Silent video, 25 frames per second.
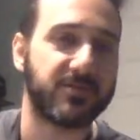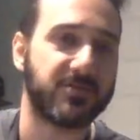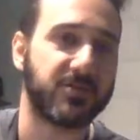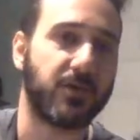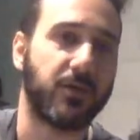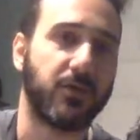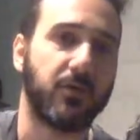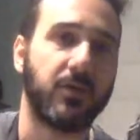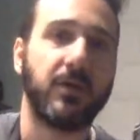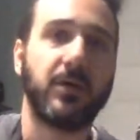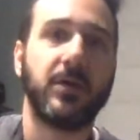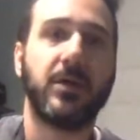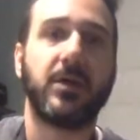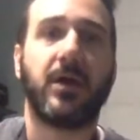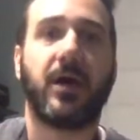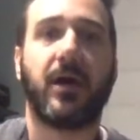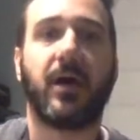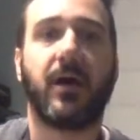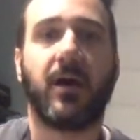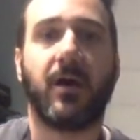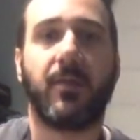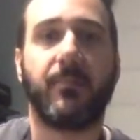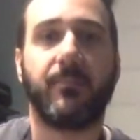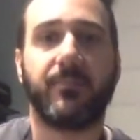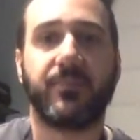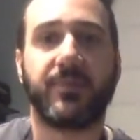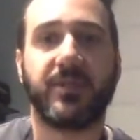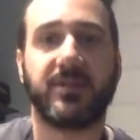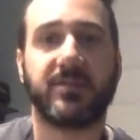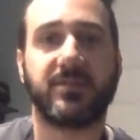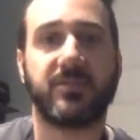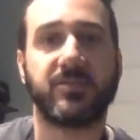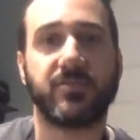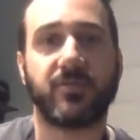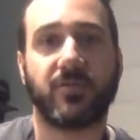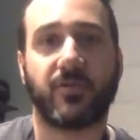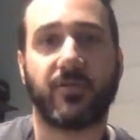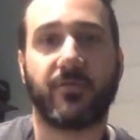So this
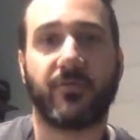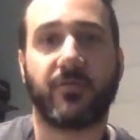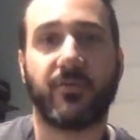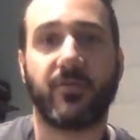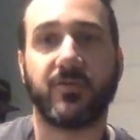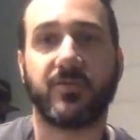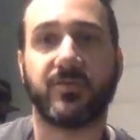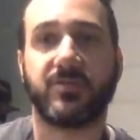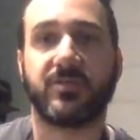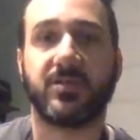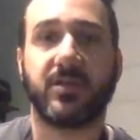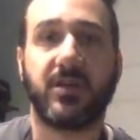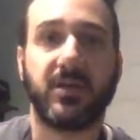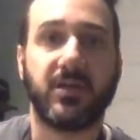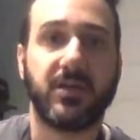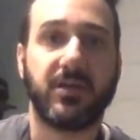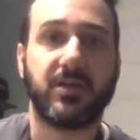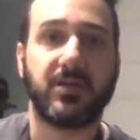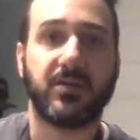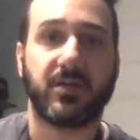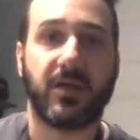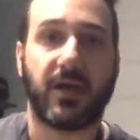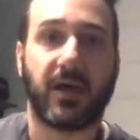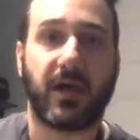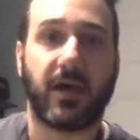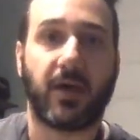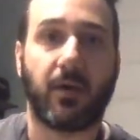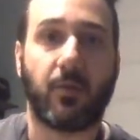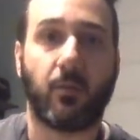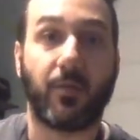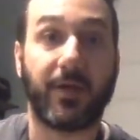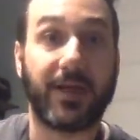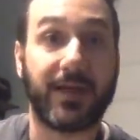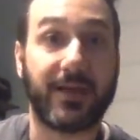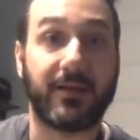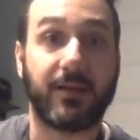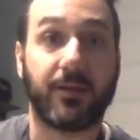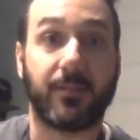is your first
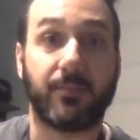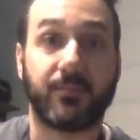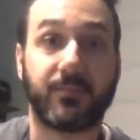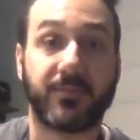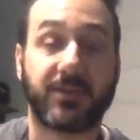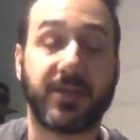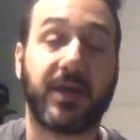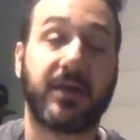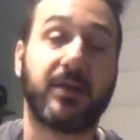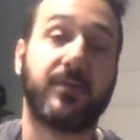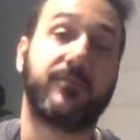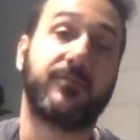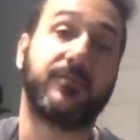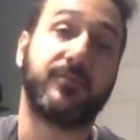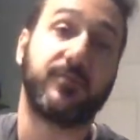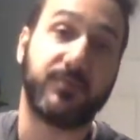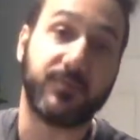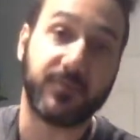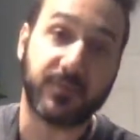way to kind of